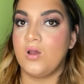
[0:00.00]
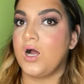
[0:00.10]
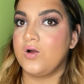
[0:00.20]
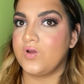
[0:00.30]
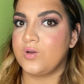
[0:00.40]

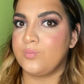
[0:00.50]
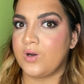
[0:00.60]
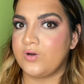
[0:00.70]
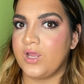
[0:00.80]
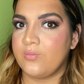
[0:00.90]
I've heard
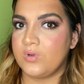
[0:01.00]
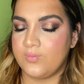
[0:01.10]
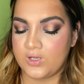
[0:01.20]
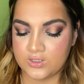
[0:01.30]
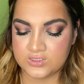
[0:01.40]
Barry M lip
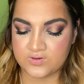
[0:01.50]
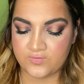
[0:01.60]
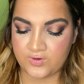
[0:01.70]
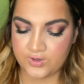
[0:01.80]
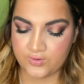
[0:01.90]
liners are
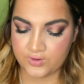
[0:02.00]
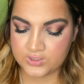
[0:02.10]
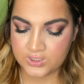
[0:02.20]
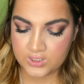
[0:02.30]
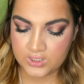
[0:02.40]
very good.
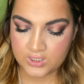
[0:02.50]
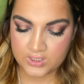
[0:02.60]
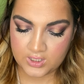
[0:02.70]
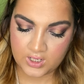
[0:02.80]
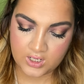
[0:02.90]
And
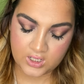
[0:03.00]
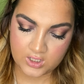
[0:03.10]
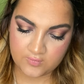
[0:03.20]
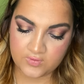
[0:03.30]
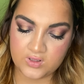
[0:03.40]
then I
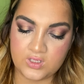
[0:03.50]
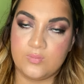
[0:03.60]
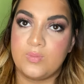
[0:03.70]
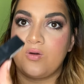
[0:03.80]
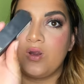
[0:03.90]
have the
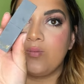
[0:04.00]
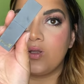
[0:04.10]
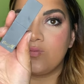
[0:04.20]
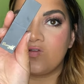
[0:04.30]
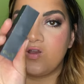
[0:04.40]
Barry M
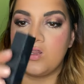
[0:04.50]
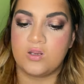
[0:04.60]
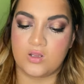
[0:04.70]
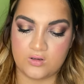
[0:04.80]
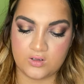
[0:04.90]

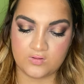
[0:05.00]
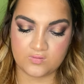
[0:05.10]
lipstick. This